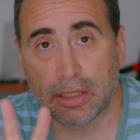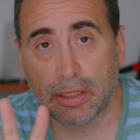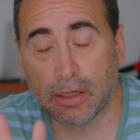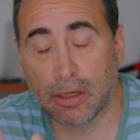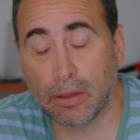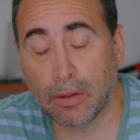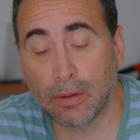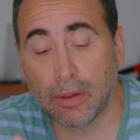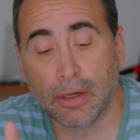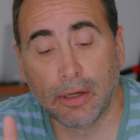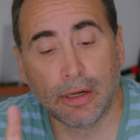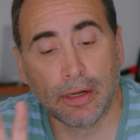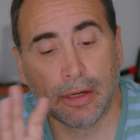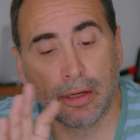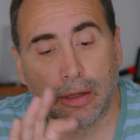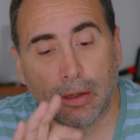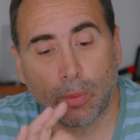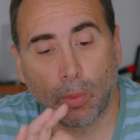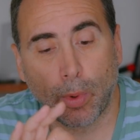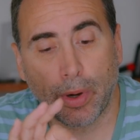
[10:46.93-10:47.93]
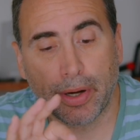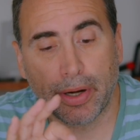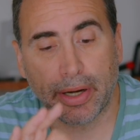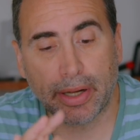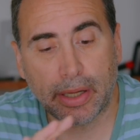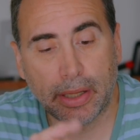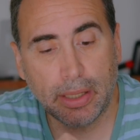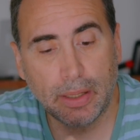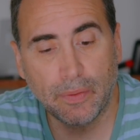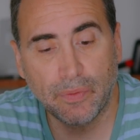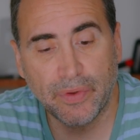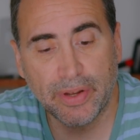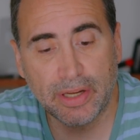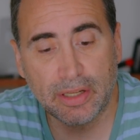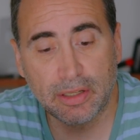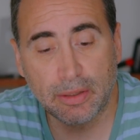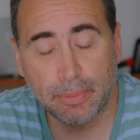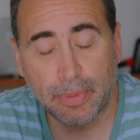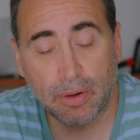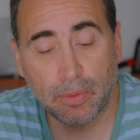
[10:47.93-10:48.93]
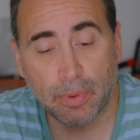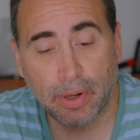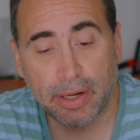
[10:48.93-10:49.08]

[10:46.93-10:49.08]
So one of the key things about